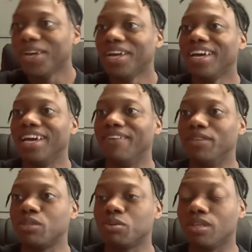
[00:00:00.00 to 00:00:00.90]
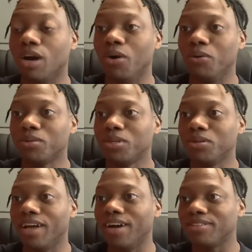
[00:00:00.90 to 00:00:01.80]
if this was
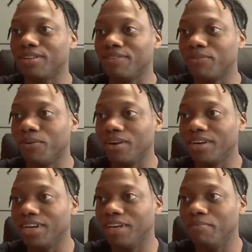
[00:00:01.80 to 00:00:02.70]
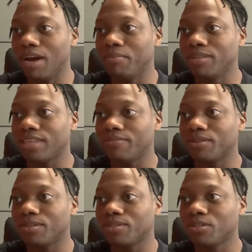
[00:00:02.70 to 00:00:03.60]
2004, it might be safe to
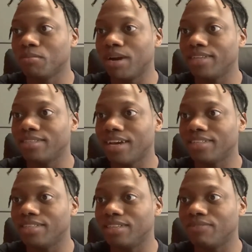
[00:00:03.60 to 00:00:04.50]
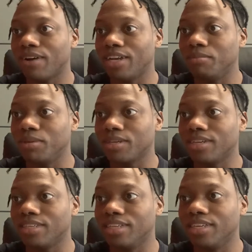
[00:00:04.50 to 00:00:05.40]
assume Mike Tyson is fighting
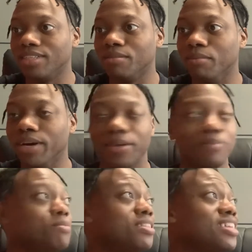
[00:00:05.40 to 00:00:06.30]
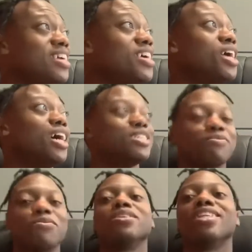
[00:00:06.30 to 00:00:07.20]
because he needs the money. That's the
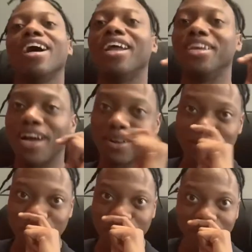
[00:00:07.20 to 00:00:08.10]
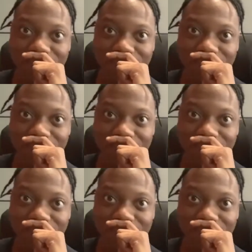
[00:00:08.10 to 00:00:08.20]
first line in Yahoo Sports.